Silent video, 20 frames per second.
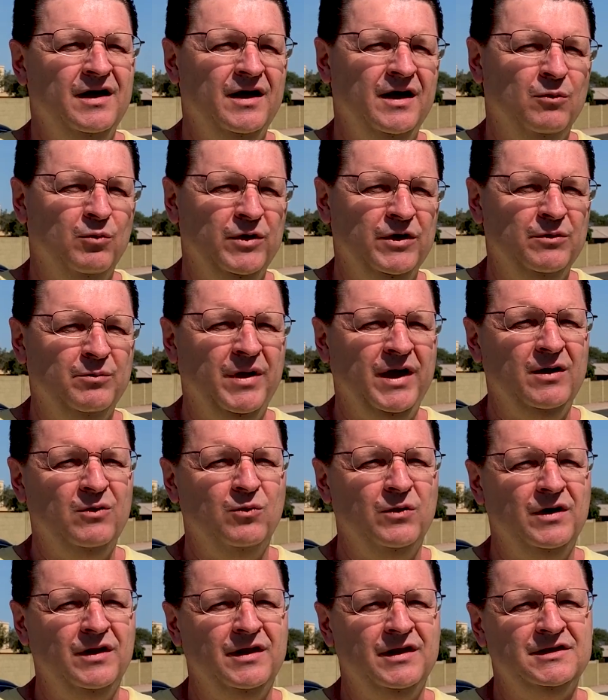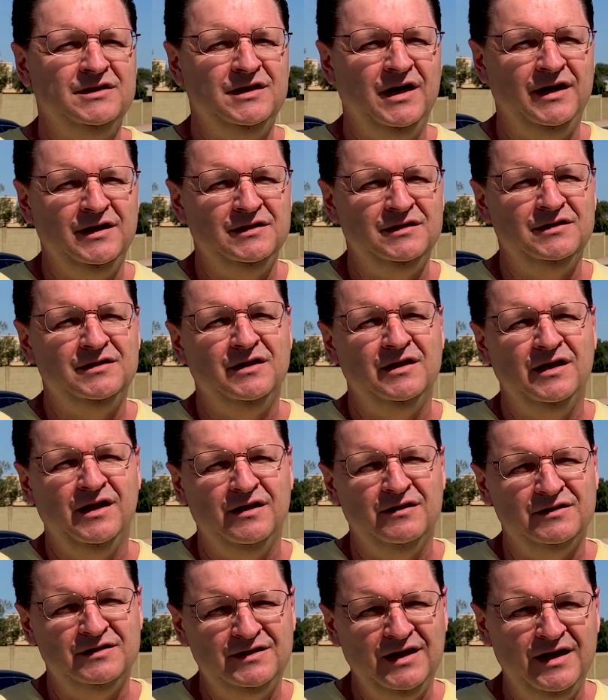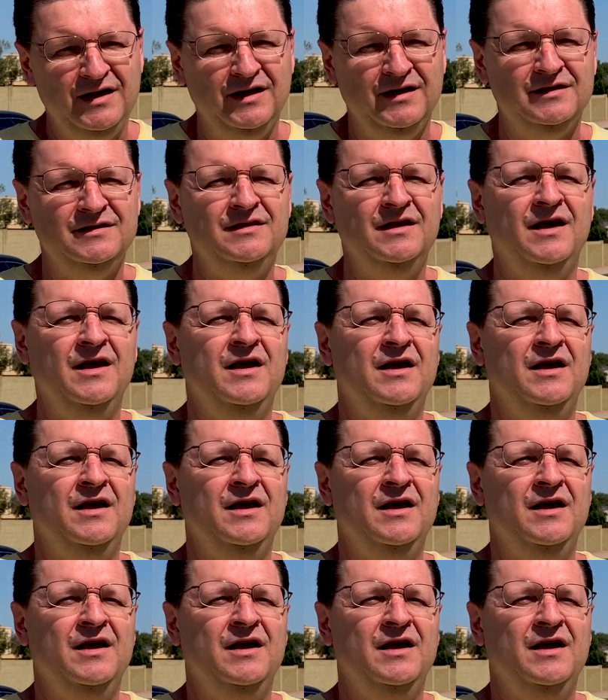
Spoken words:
And when you make one of the changes to the other settings,